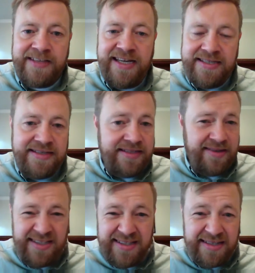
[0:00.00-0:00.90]
He says,
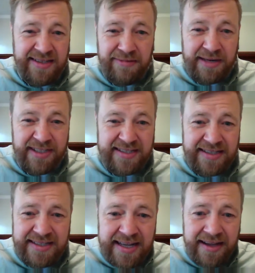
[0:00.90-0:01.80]
it says in the Bible, it
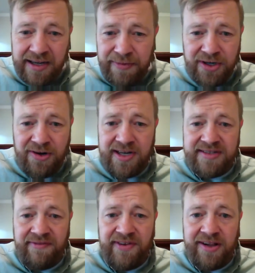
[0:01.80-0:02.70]
says, take up your cross
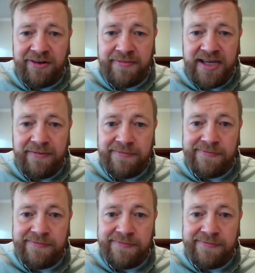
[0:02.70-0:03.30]
and follow me.